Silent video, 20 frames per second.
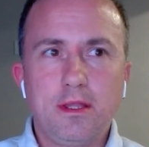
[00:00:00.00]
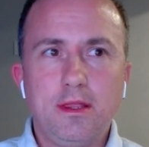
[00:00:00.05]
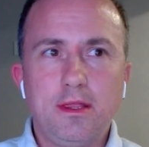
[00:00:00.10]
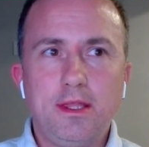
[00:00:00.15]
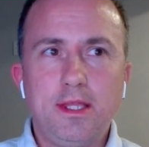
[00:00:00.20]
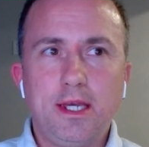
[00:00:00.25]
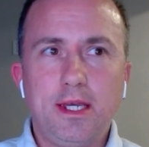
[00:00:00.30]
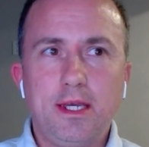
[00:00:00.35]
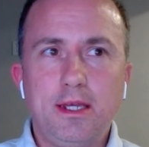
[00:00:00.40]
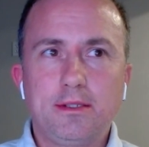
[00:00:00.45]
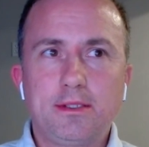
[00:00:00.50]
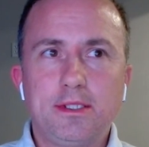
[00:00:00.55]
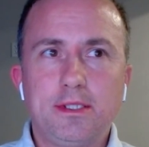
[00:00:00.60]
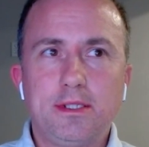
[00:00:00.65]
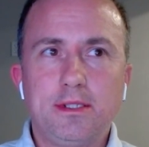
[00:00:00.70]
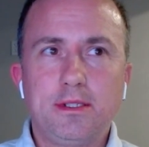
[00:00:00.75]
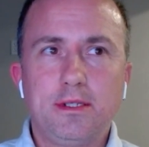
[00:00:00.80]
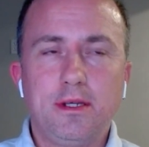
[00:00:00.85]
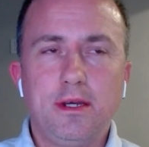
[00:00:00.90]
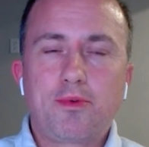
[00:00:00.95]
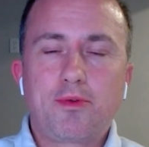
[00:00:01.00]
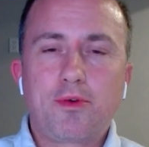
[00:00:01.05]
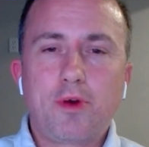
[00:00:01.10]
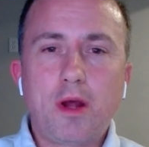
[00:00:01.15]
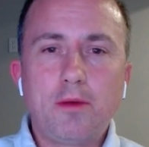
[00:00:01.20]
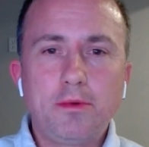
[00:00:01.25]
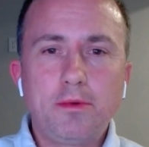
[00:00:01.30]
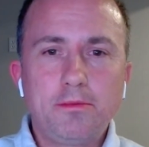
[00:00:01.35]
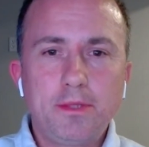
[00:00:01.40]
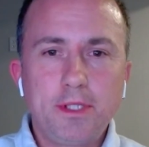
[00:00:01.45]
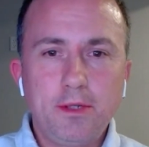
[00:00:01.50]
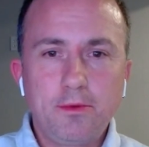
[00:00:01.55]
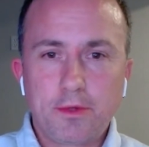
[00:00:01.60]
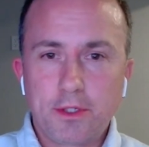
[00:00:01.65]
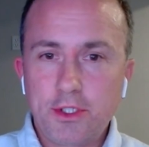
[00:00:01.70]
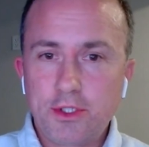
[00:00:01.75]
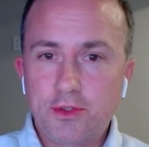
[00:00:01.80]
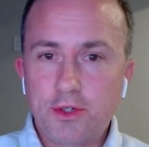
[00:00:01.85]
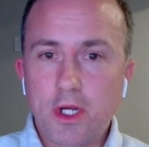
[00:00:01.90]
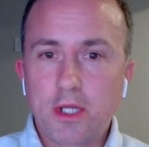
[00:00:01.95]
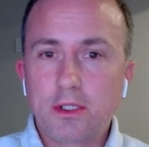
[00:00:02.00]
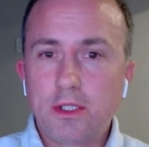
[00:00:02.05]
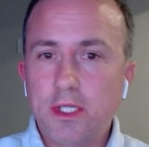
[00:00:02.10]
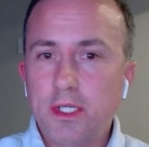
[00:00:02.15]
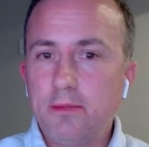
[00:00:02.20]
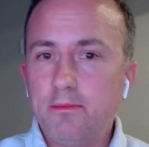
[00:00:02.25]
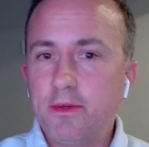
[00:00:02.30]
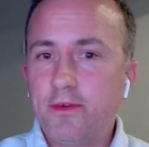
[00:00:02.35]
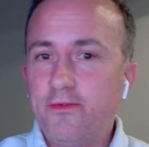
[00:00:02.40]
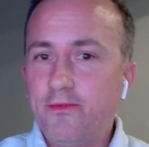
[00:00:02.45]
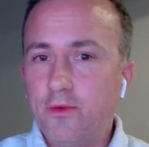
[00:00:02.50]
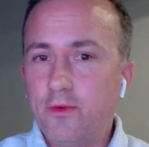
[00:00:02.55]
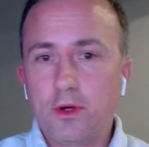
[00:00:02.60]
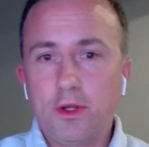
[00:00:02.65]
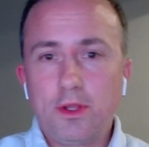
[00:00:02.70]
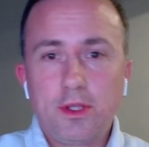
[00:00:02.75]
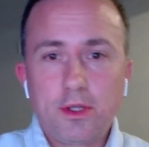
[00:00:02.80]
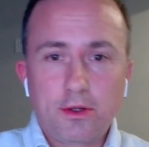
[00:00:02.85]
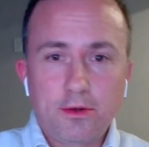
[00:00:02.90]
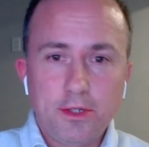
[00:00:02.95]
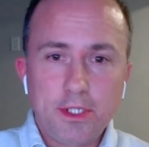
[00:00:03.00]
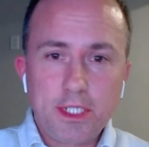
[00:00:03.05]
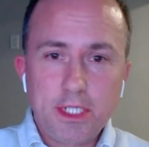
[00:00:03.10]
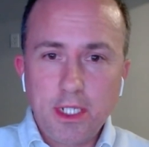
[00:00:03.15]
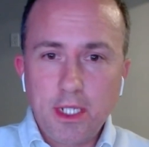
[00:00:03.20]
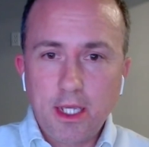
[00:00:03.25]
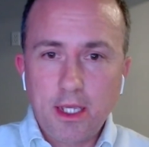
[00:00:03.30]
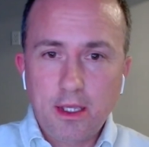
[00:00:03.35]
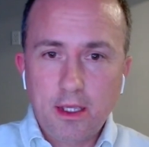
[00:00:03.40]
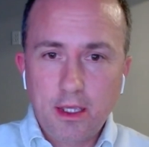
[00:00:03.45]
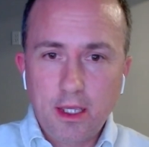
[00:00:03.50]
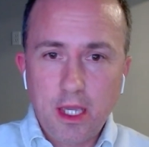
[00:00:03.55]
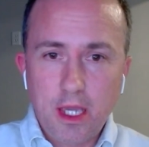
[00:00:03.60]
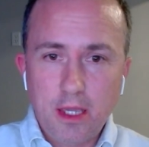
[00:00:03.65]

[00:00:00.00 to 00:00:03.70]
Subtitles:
that probably were struggling before the critique